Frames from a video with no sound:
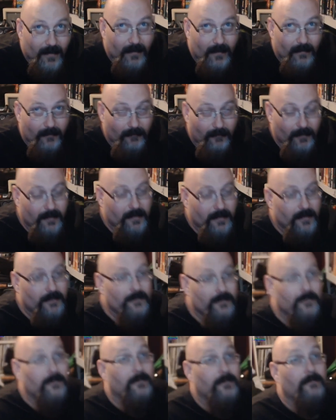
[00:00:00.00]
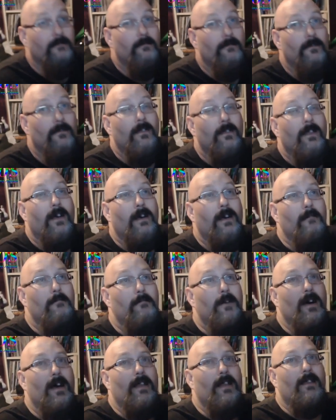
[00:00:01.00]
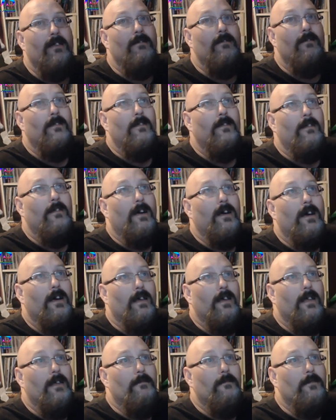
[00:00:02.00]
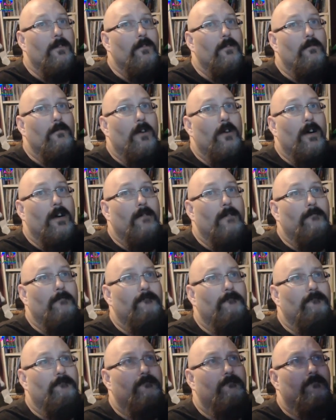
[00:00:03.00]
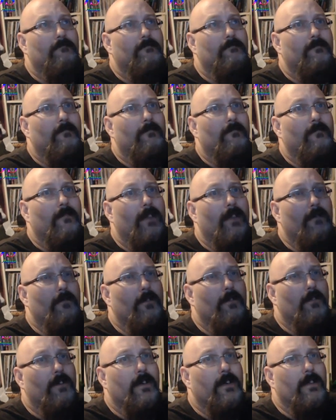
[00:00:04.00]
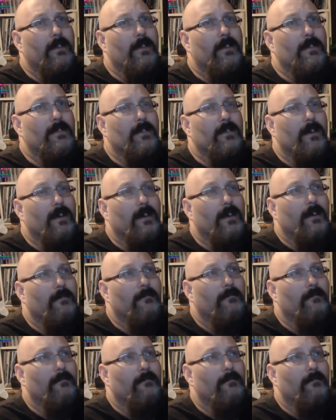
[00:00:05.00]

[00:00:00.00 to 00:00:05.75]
which is true. Uh, but uh, if you uh, if you look at this, uh,